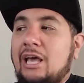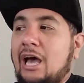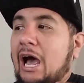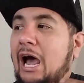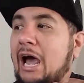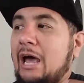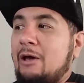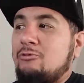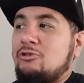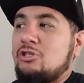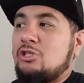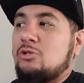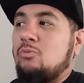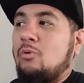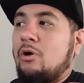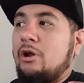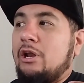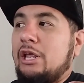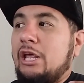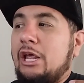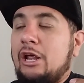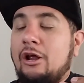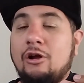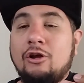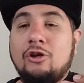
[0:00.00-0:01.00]
I just want to
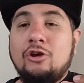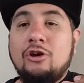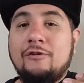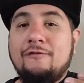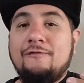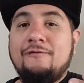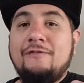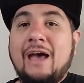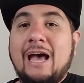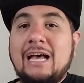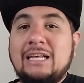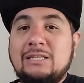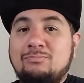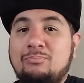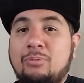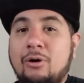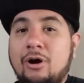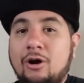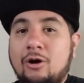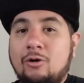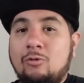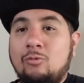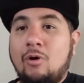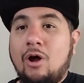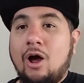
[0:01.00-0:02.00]
hear a good, fast
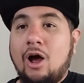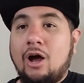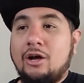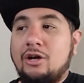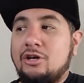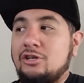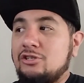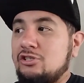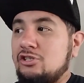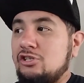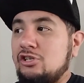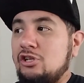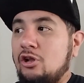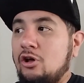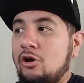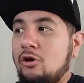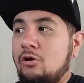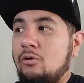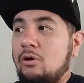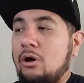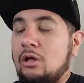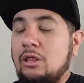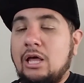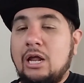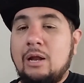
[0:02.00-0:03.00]
punk rock, because, a
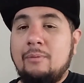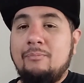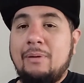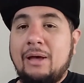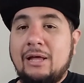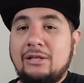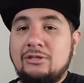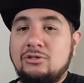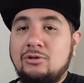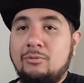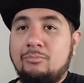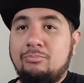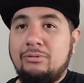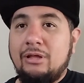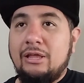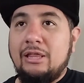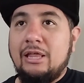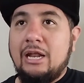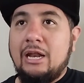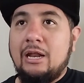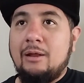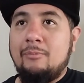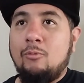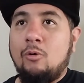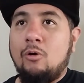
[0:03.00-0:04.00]
lot of bands don't play that
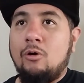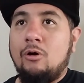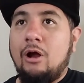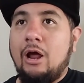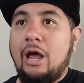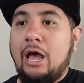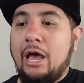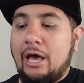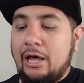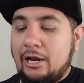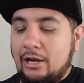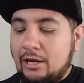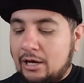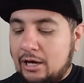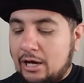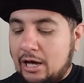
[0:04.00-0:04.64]
anymore, and